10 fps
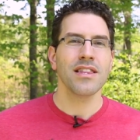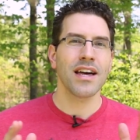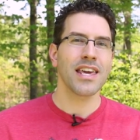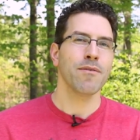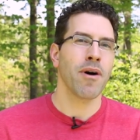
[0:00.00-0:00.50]

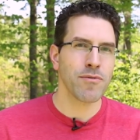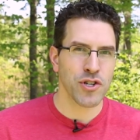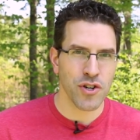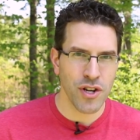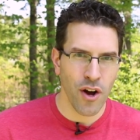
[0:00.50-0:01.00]
letting a
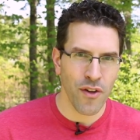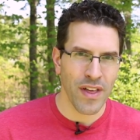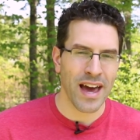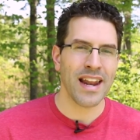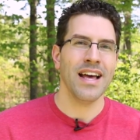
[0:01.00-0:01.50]
publisher know
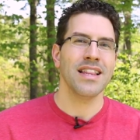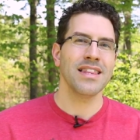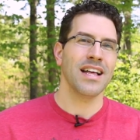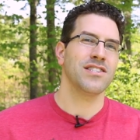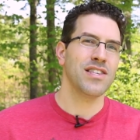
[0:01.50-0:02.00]
that
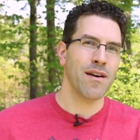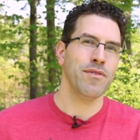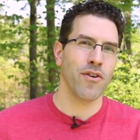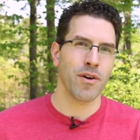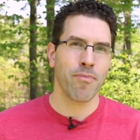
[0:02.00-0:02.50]
lets
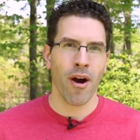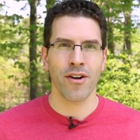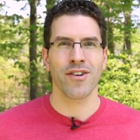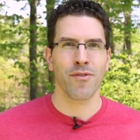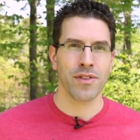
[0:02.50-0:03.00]
them know that
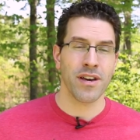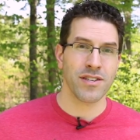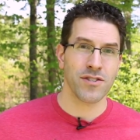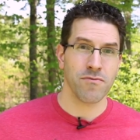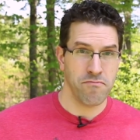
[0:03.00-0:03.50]
partnering with
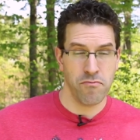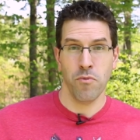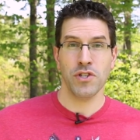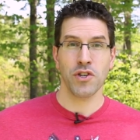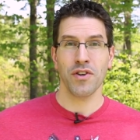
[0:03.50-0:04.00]
us
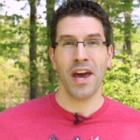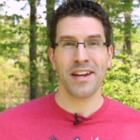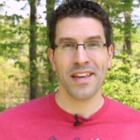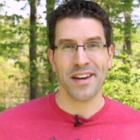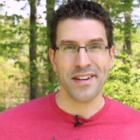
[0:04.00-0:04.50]
was a good
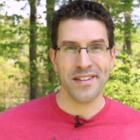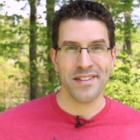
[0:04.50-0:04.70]
idea.